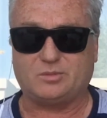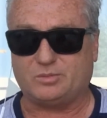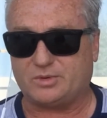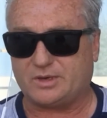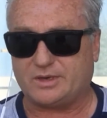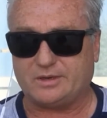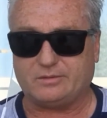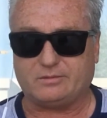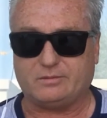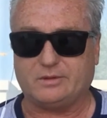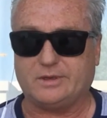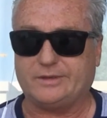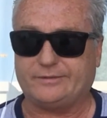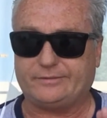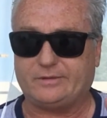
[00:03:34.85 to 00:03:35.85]
braai, all
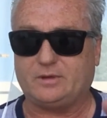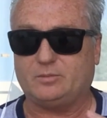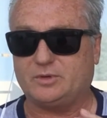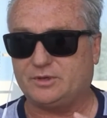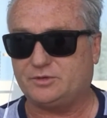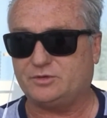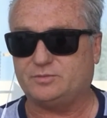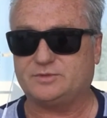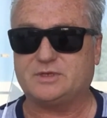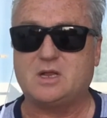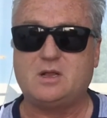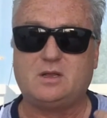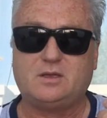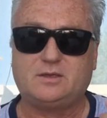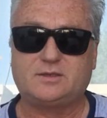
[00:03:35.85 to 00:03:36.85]
that, 3 bedrooms,
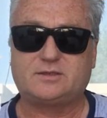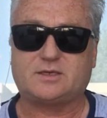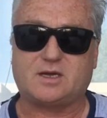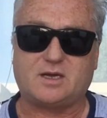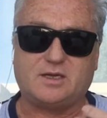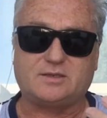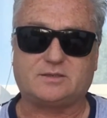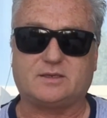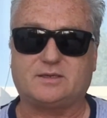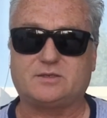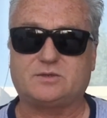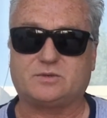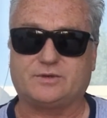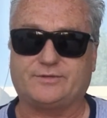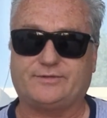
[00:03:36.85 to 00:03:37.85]
size, that
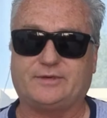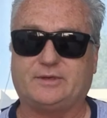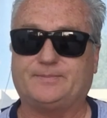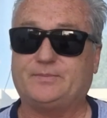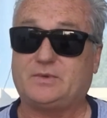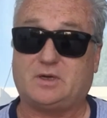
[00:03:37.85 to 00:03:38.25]
sort of thing.